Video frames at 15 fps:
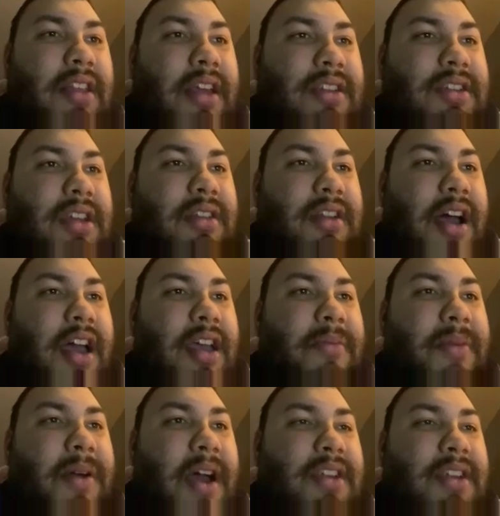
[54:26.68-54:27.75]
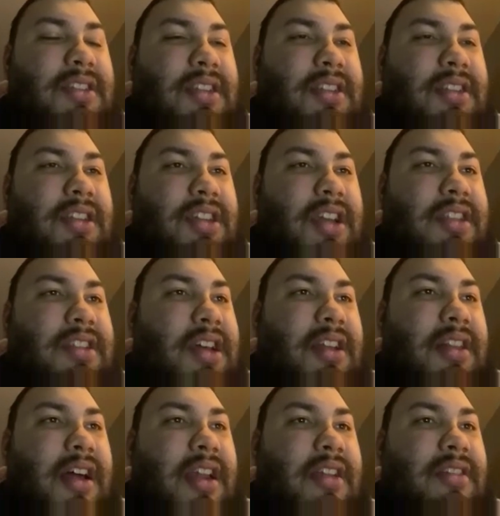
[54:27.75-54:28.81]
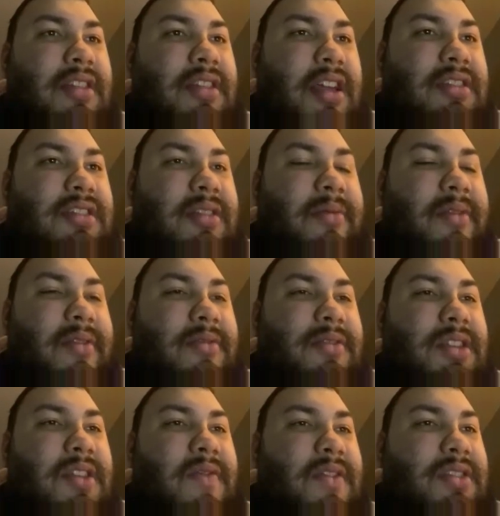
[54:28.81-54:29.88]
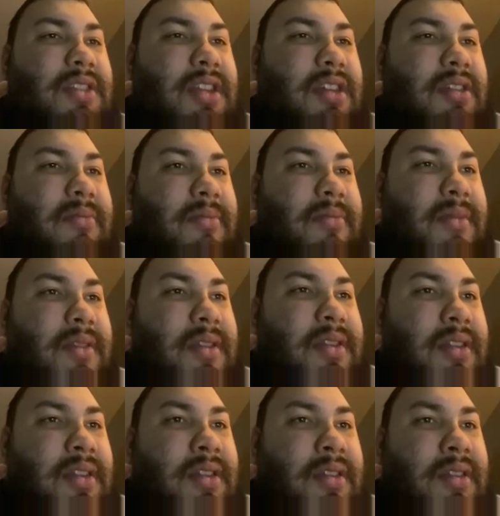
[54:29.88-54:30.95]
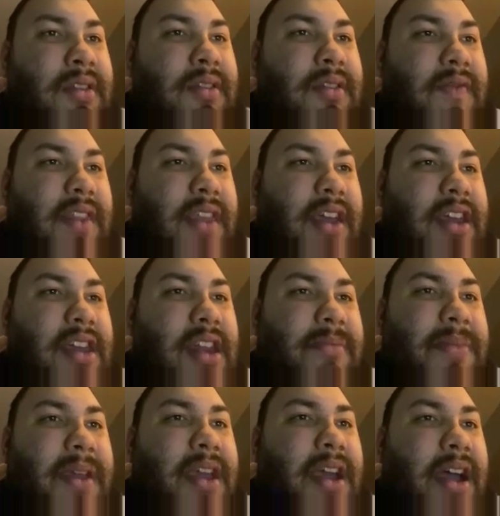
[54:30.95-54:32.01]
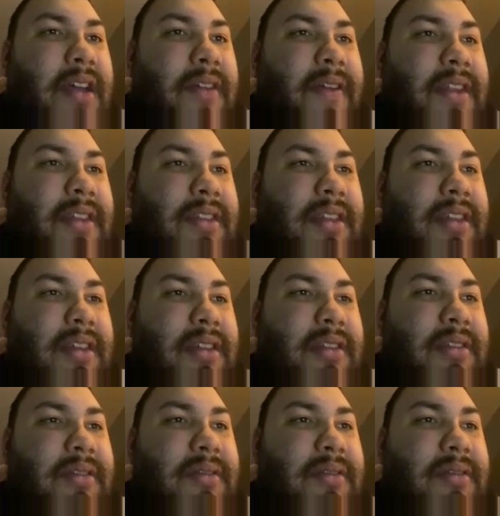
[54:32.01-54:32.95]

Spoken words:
Jalen Hyatt, but I just think the Giants got a lot of like similar receivers to him. They're gonna get a big guy if anything.